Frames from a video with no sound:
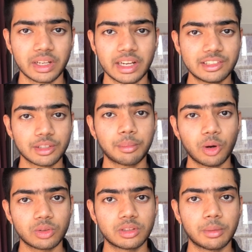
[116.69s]
It's
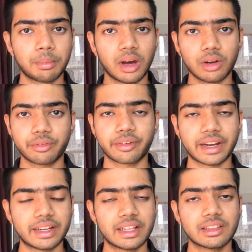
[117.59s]
about the power of
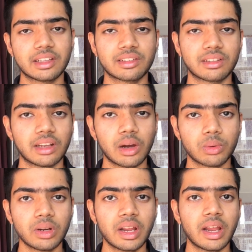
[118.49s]
writing things
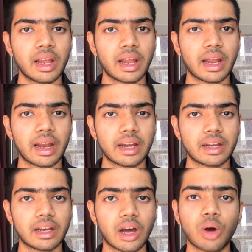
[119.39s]
down
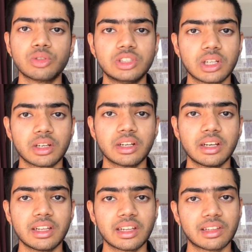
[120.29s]
and how
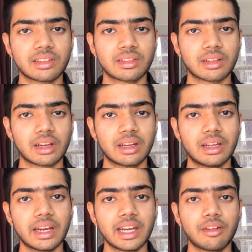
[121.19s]
journaling is a
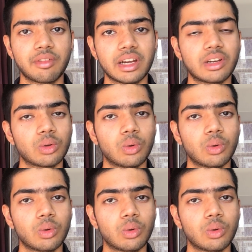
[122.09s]
great way to